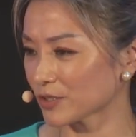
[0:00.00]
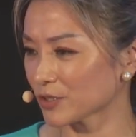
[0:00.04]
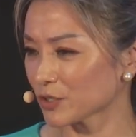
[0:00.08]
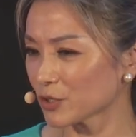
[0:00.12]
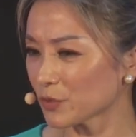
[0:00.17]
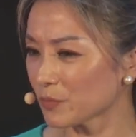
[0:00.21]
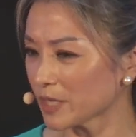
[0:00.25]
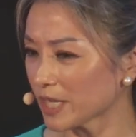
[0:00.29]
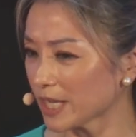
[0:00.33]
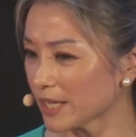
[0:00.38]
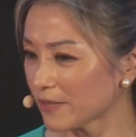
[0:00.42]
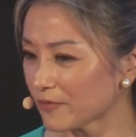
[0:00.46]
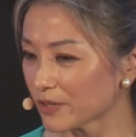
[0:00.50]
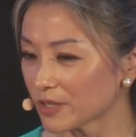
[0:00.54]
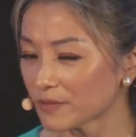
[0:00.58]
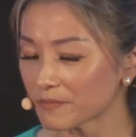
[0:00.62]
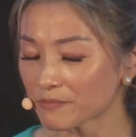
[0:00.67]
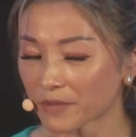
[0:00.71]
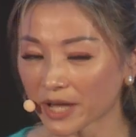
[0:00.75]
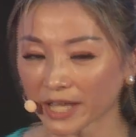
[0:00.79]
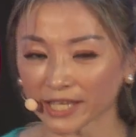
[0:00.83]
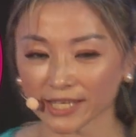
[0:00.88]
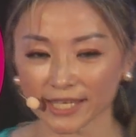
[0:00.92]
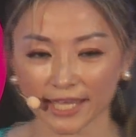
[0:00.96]
you even
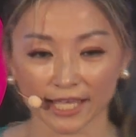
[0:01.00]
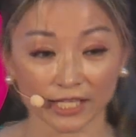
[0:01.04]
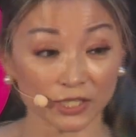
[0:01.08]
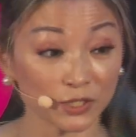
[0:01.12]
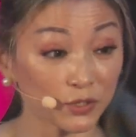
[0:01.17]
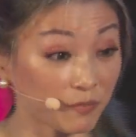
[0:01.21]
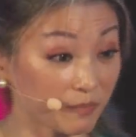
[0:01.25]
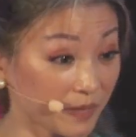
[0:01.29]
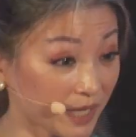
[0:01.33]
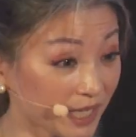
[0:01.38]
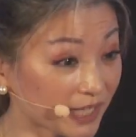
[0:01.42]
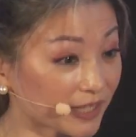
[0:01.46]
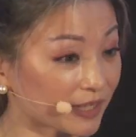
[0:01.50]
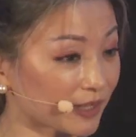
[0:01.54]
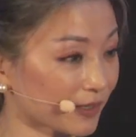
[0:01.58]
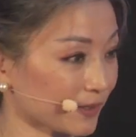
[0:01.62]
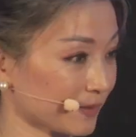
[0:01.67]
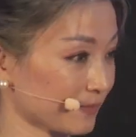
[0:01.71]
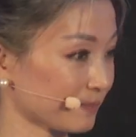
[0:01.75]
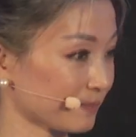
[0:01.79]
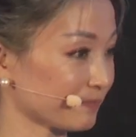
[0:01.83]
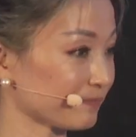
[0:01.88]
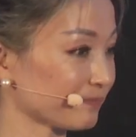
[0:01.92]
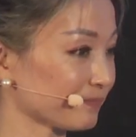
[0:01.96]
might get to meet
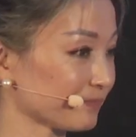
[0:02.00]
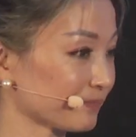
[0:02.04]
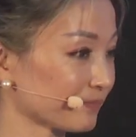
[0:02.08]
them,